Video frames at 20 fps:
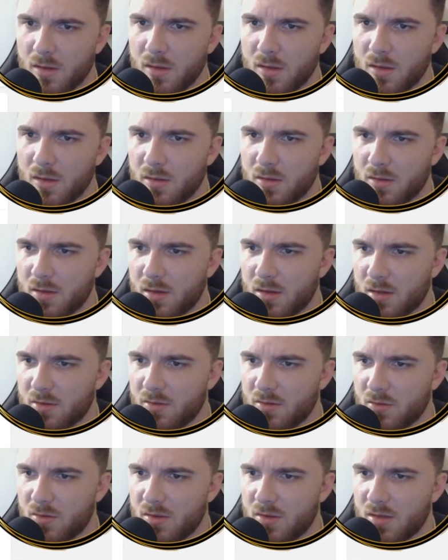And then
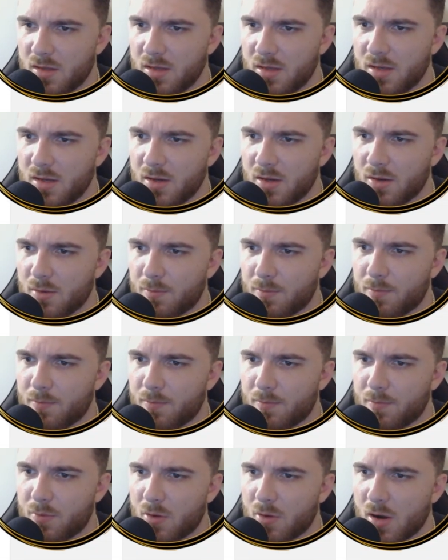as you see here,
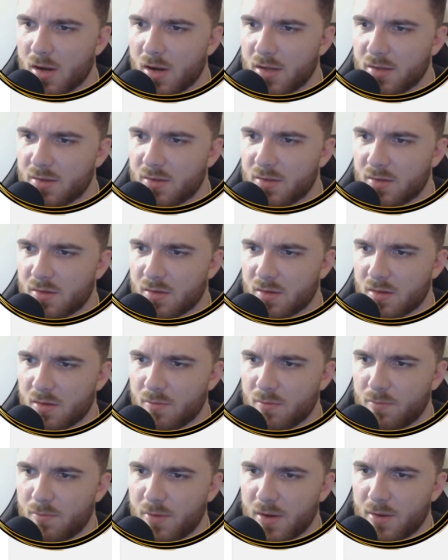price,
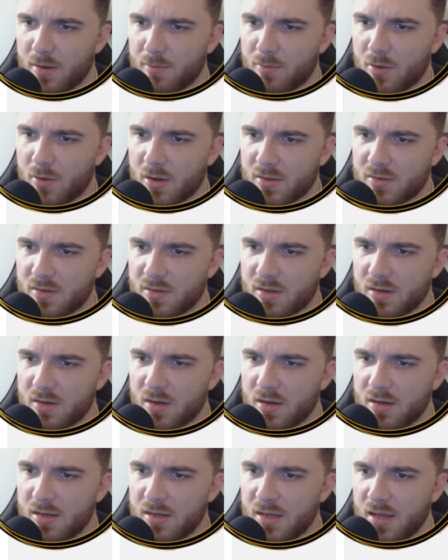compare price
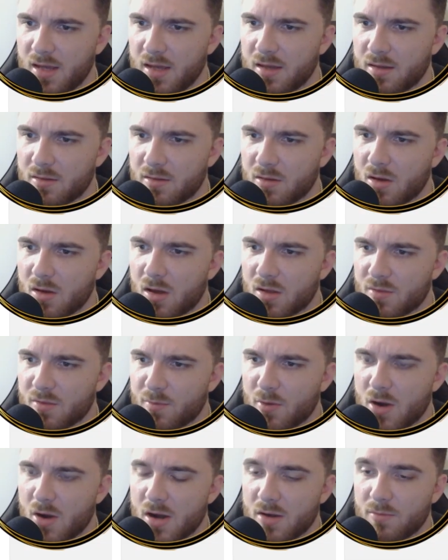1098 cost
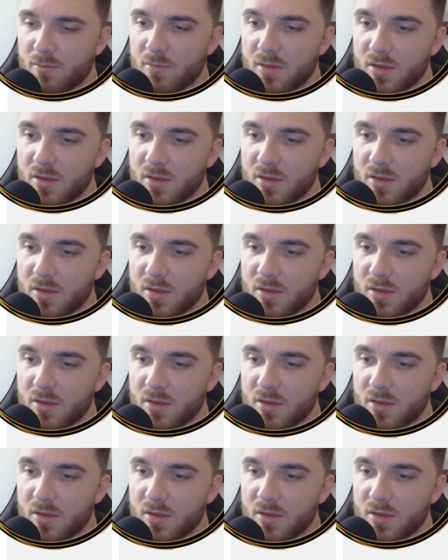per item.